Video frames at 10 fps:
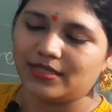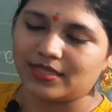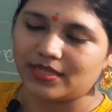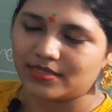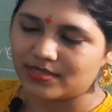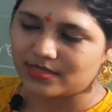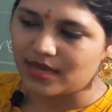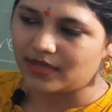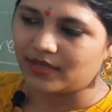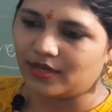they
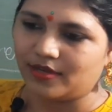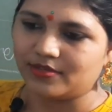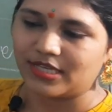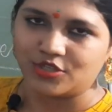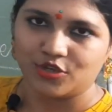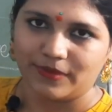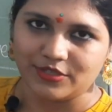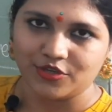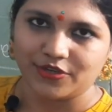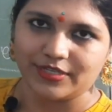start sexual
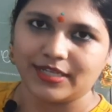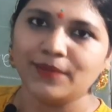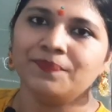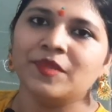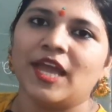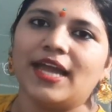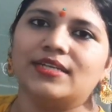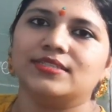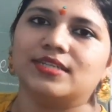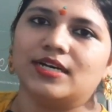maturity,
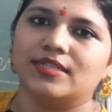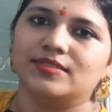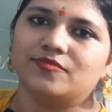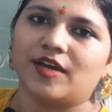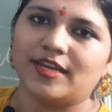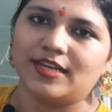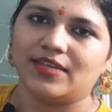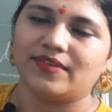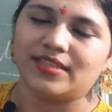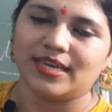and
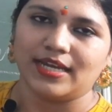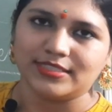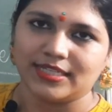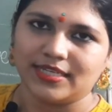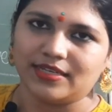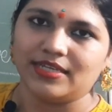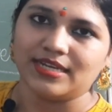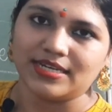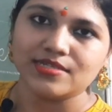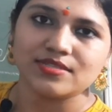finally when they attain, it
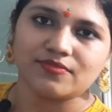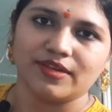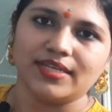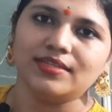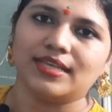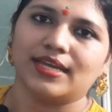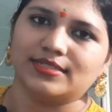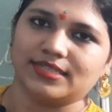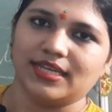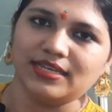ends when they
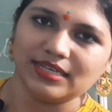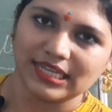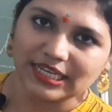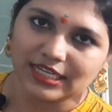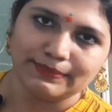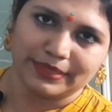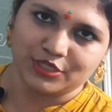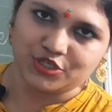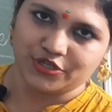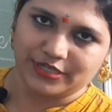attain legal
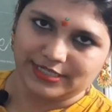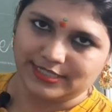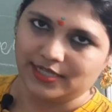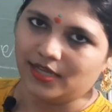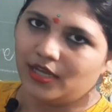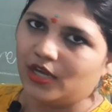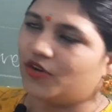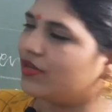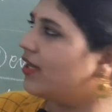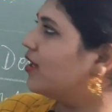maturity.
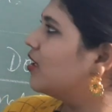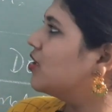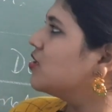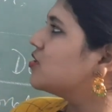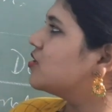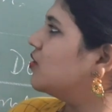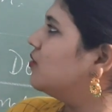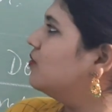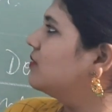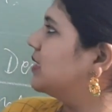Okay,
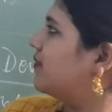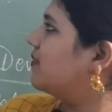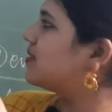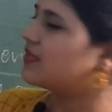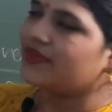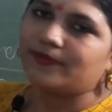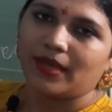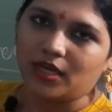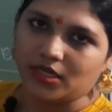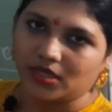so that was given
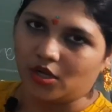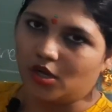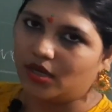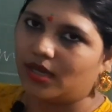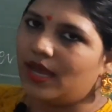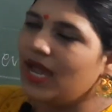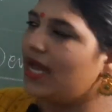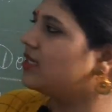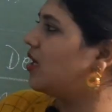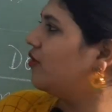by Herlock,
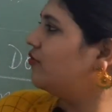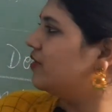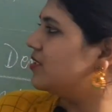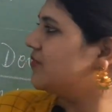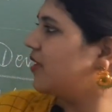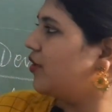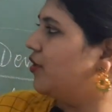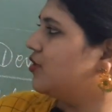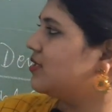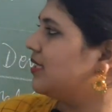and now first we are
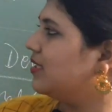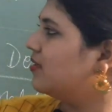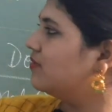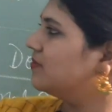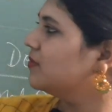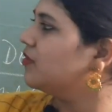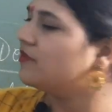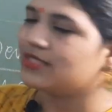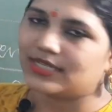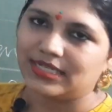going to see the
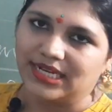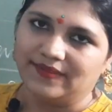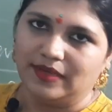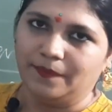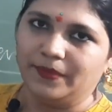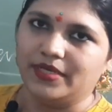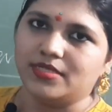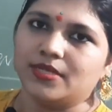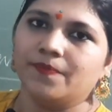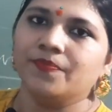physical
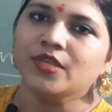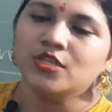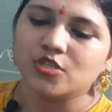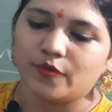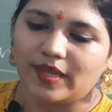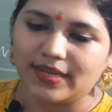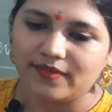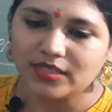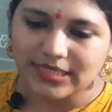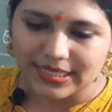development. So
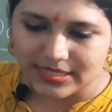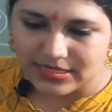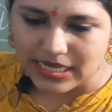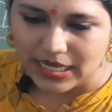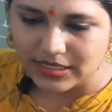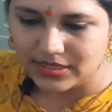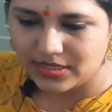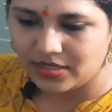whenever they start,